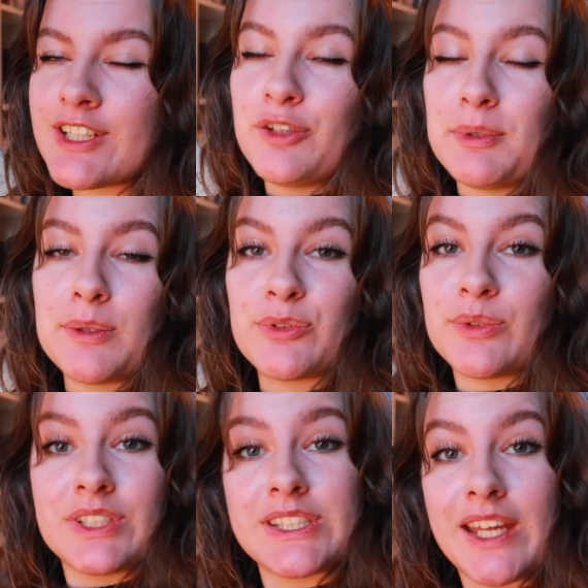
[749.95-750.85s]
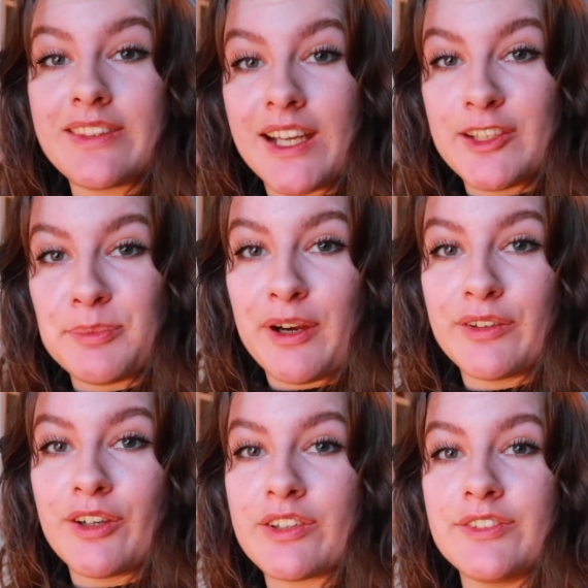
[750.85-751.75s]
to be able to understand The Atlas
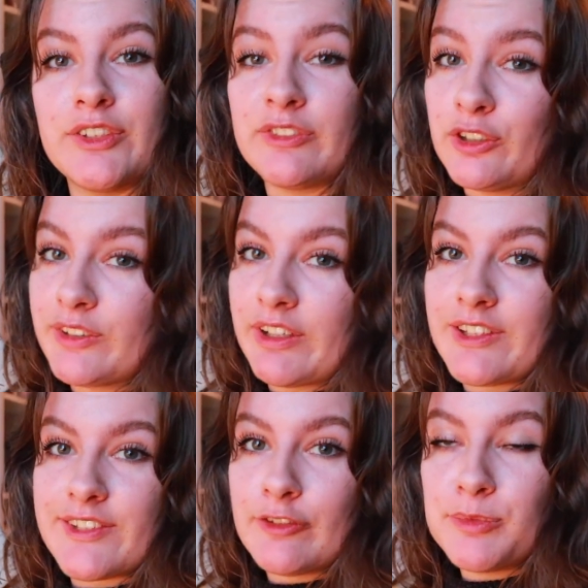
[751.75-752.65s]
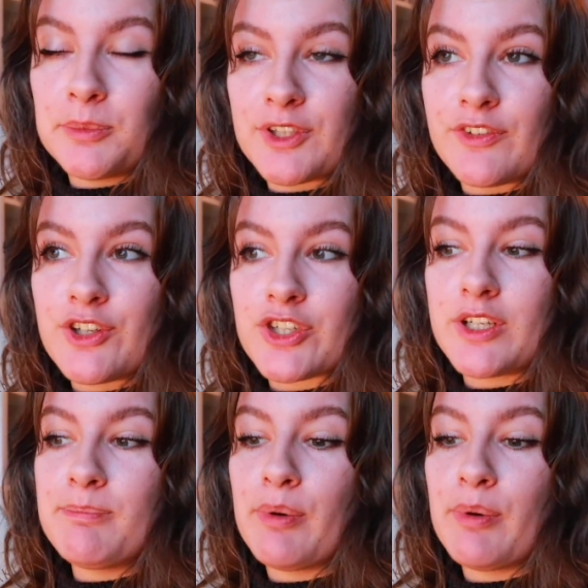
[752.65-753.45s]
Paradox if you've only read the self-published version